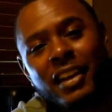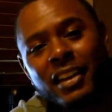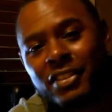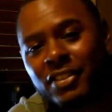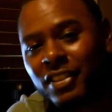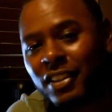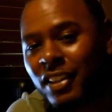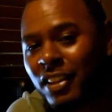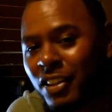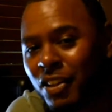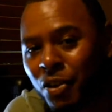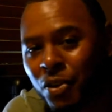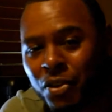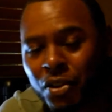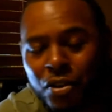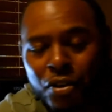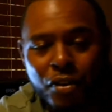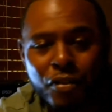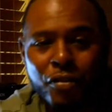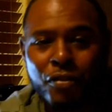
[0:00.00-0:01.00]
Next thing you know,
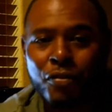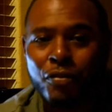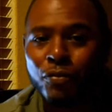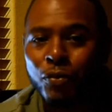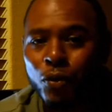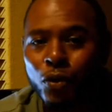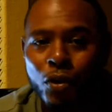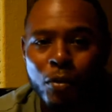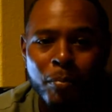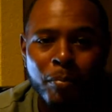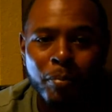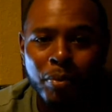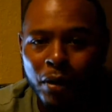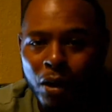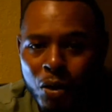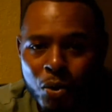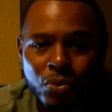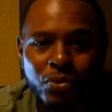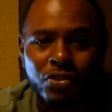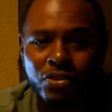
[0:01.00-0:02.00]
you're a
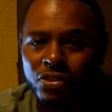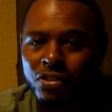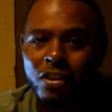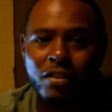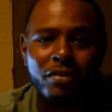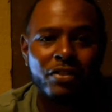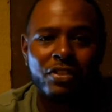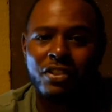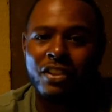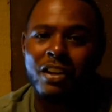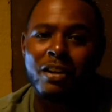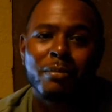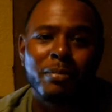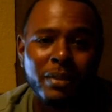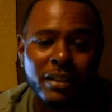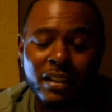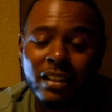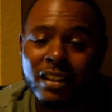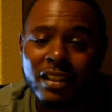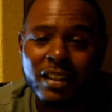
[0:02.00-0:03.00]
full-blown service
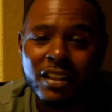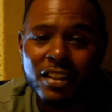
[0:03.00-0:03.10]
company.